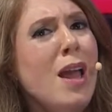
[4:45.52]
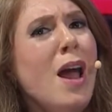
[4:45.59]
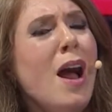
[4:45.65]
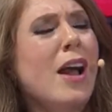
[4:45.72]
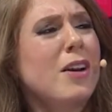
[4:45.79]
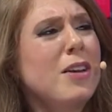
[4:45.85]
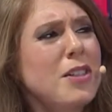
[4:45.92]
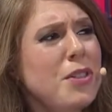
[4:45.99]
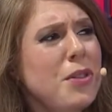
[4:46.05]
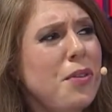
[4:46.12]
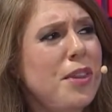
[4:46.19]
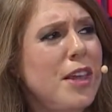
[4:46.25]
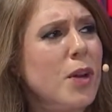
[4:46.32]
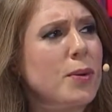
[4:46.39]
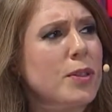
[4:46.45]
I also
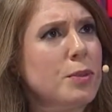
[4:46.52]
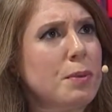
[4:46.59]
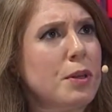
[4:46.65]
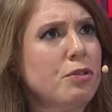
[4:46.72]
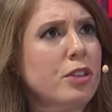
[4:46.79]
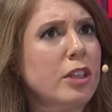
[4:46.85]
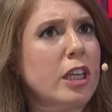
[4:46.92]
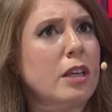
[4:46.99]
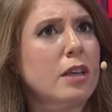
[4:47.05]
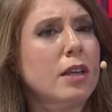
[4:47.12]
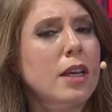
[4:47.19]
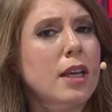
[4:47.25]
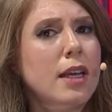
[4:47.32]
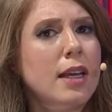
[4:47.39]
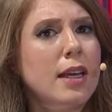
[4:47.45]
think what's been really
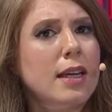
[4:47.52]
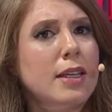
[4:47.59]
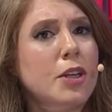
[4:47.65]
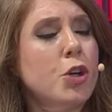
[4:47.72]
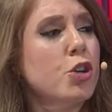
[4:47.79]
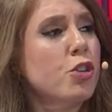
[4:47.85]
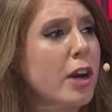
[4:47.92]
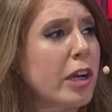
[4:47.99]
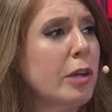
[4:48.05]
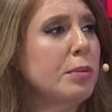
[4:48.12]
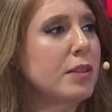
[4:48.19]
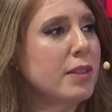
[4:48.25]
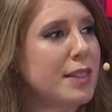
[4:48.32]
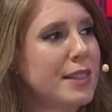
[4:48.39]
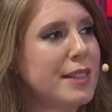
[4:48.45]

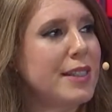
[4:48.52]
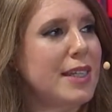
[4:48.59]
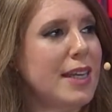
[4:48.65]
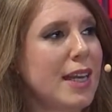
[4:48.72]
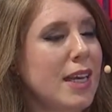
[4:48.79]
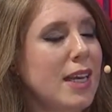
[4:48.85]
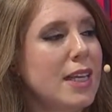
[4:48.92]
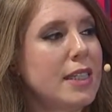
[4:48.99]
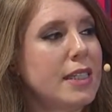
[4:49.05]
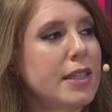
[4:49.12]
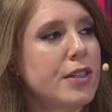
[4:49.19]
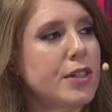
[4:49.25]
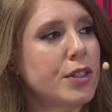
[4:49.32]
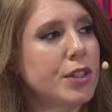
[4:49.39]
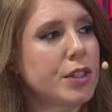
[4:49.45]
incredible to see is
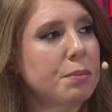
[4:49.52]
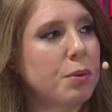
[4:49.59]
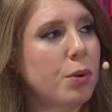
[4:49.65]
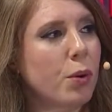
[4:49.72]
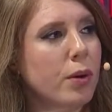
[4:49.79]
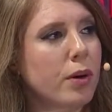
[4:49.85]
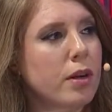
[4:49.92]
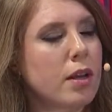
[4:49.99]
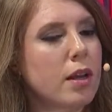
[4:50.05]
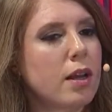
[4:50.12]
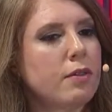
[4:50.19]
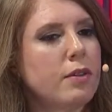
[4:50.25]
the support of